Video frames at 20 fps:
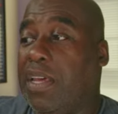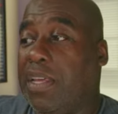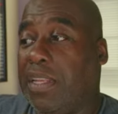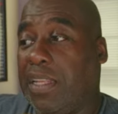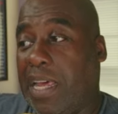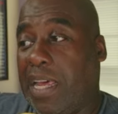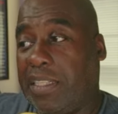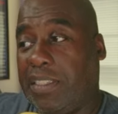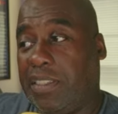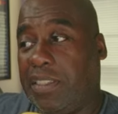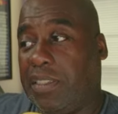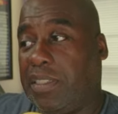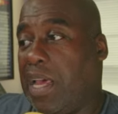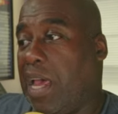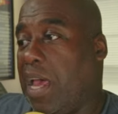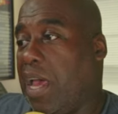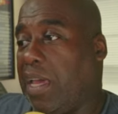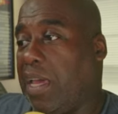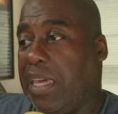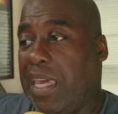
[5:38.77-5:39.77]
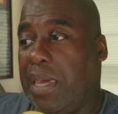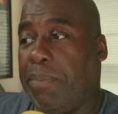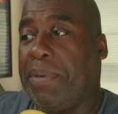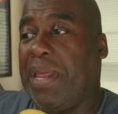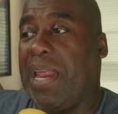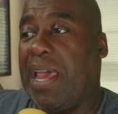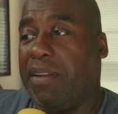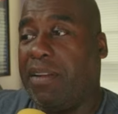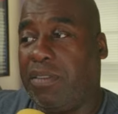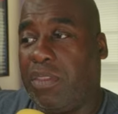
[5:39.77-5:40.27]
Let's uh, keep
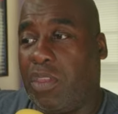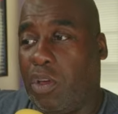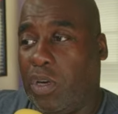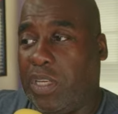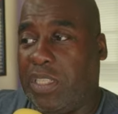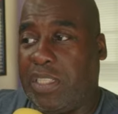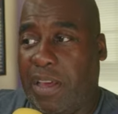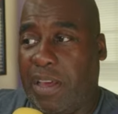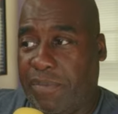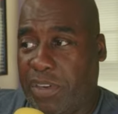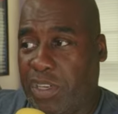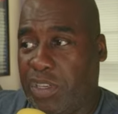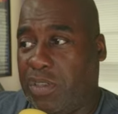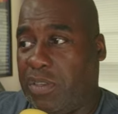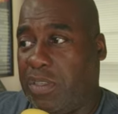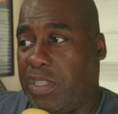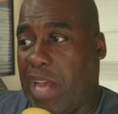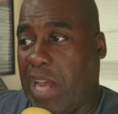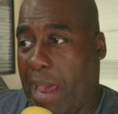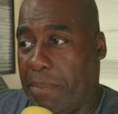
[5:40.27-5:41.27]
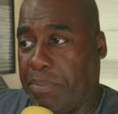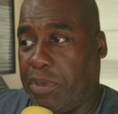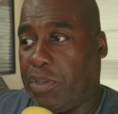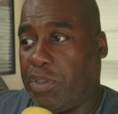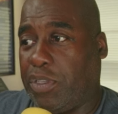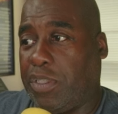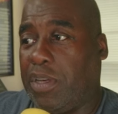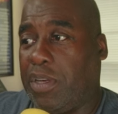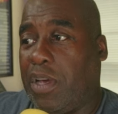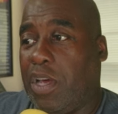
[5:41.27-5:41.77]
it at 37
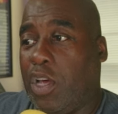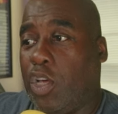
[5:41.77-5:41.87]
chapters.